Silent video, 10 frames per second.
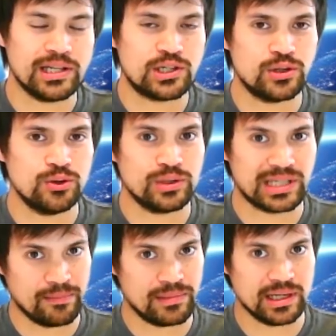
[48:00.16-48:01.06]
too
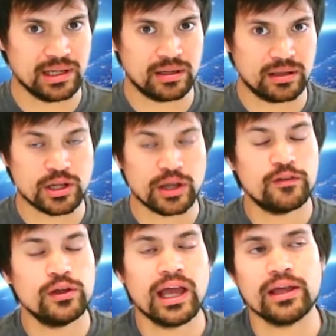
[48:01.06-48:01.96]
tempted. So if
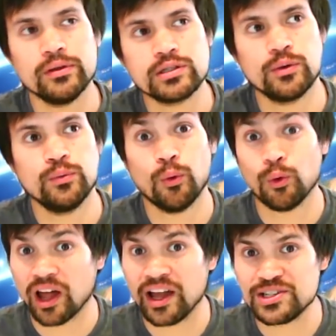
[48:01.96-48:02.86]
you, yeah, so
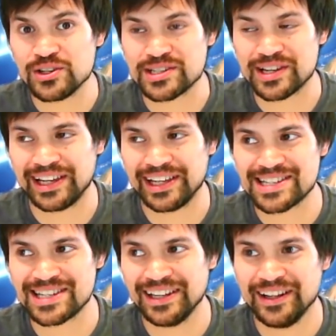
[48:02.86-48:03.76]
all I do, so
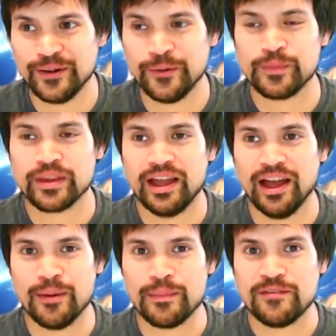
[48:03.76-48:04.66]
here's,
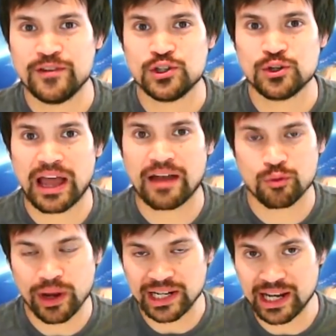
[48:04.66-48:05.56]
um, if you do have a
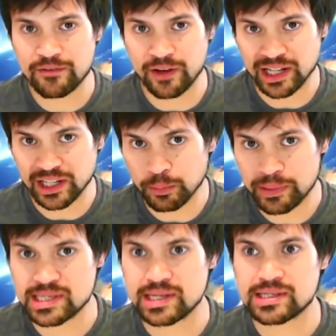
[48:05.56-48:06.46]
rainy day fund in your
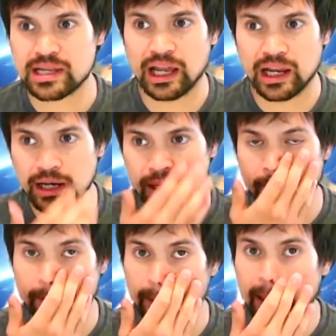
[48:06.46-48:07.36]
business, uh,
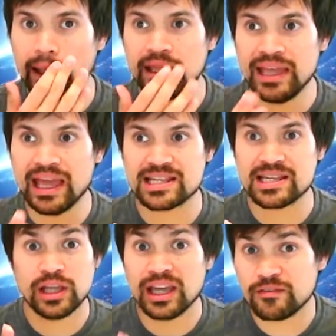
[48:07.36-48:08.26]
yeah,
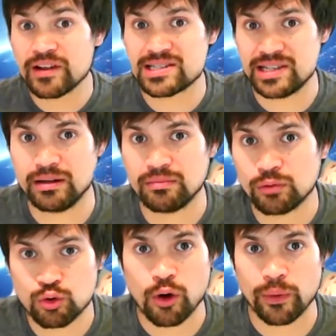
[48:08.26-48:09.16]
invest it,
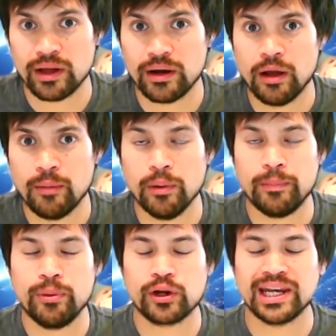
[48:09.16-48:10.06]
grow it, but
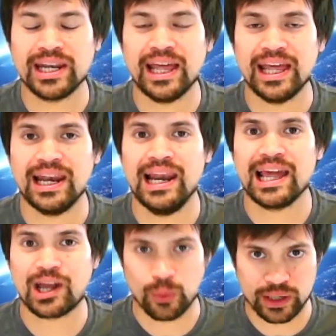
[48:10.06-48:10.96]
put it in, in
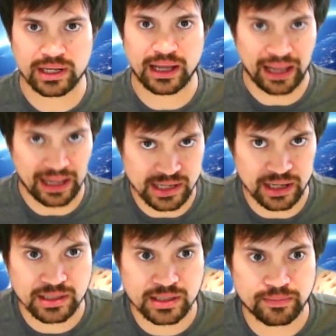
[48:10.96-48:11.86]
liquid
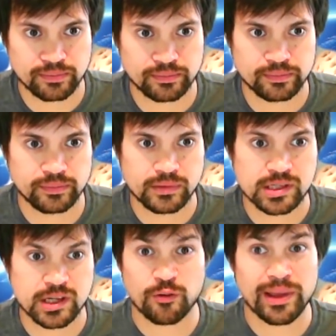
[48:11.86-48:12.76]
assets.
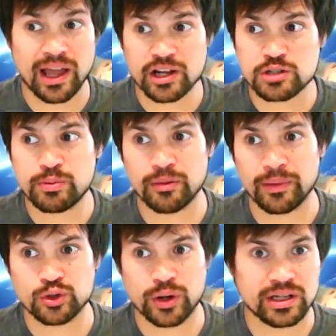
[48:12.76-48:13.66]
So for me, I just put it in my
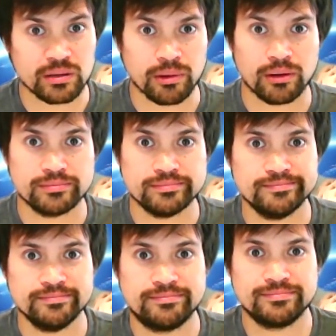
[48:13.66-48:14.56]
trading bot
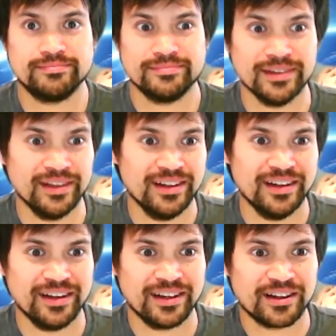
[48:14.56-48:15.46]

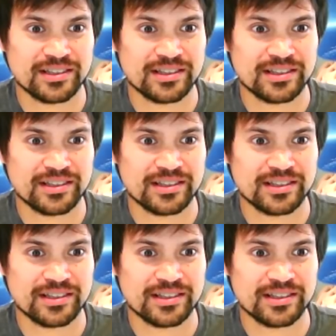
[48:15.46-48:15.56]
because